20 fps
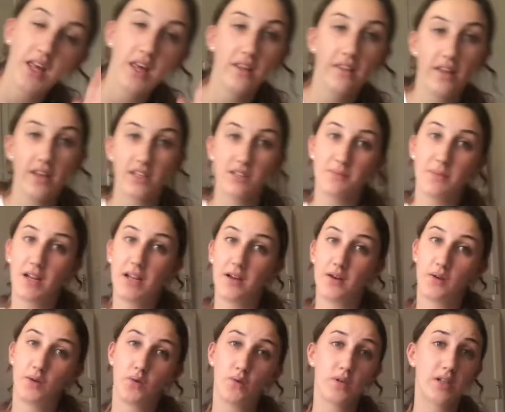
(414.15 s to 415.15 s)
thanks my
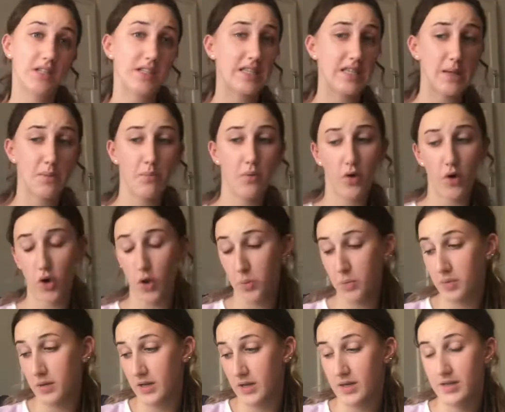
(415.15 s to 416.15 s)
little Depop
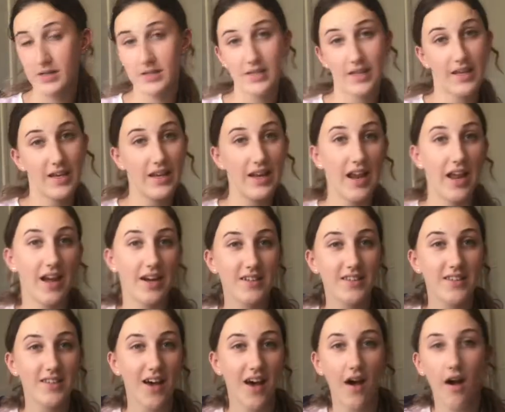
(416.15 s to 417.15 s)

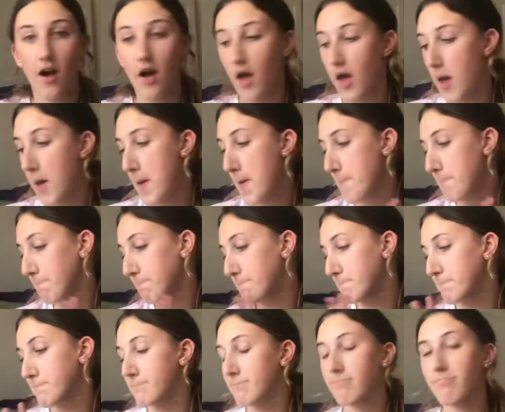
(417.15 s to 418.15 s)
declutter
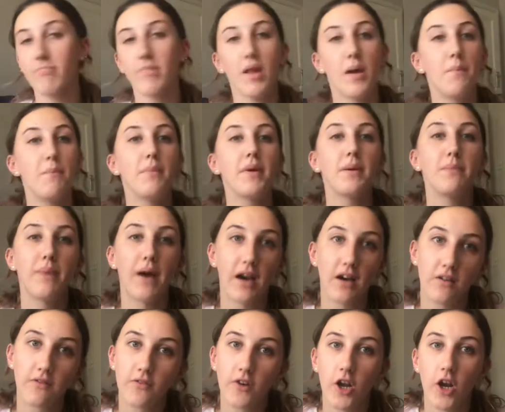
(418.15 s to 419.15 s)
big bag
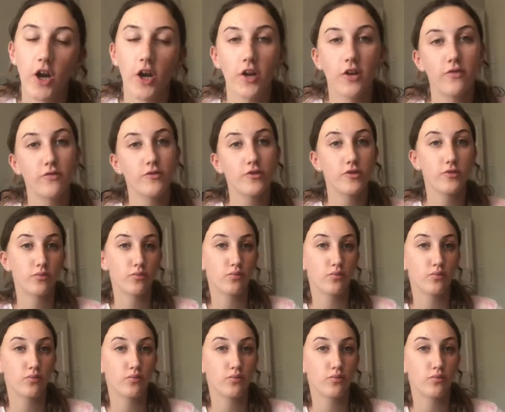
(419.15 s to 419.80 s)
of clothes.